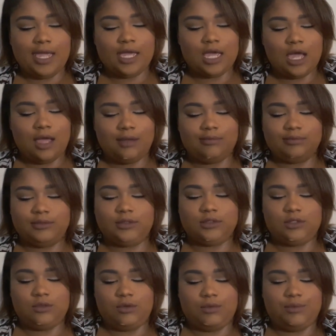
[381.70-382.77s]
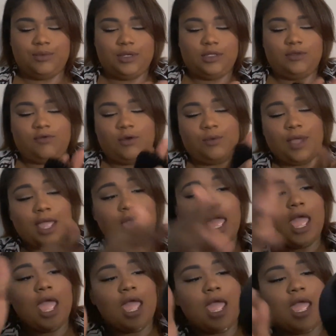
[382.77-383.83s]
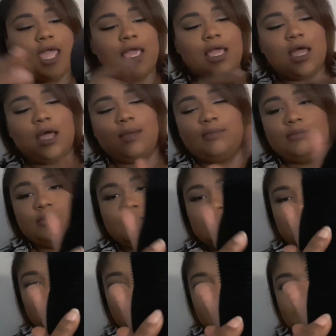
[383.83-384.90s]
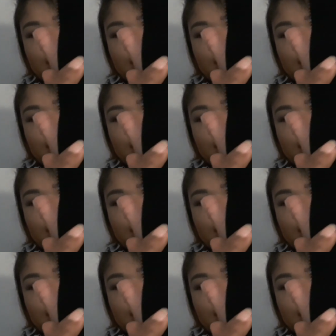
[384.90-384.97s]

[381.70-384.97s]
it comes, ooh, put it the wrong way. It comes